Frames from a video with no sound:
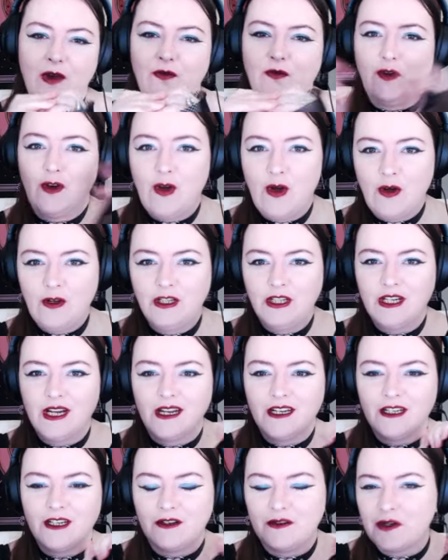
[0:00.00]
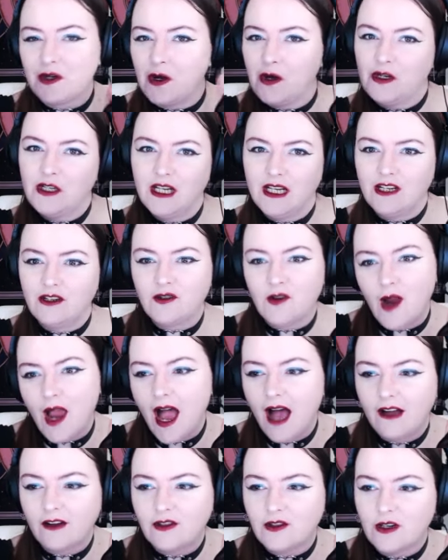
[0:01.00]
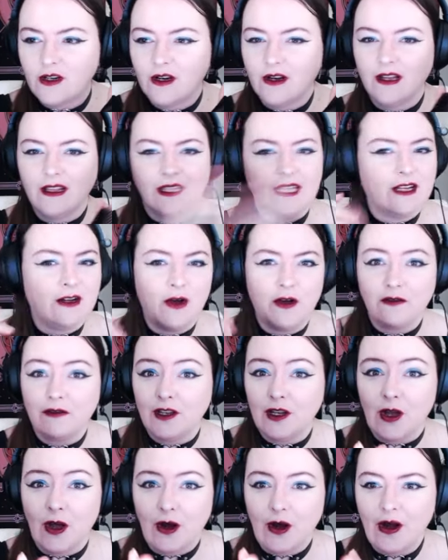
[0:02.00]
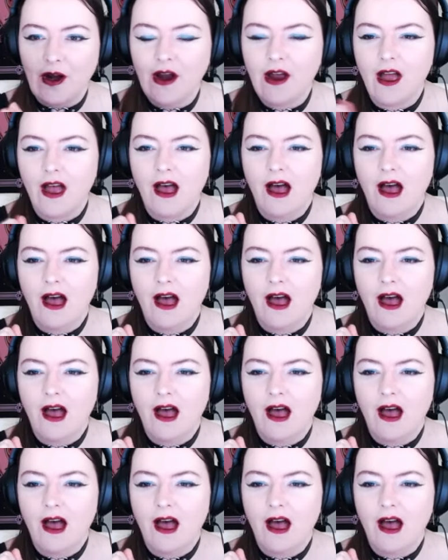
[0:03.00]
record your dungeon, record your intro, outro, and then off you go.